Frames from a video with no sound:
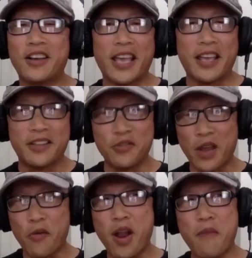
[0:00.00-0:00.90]
okay, do
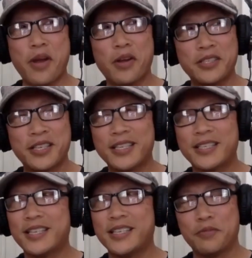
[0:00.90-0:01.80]
I want to post this?
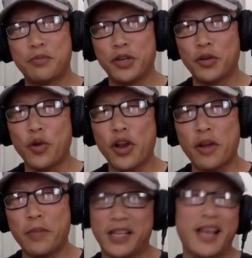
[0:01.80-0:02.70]
This is pretty
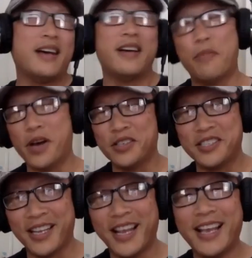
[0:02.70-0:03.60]
weird, but ah, I'll post it.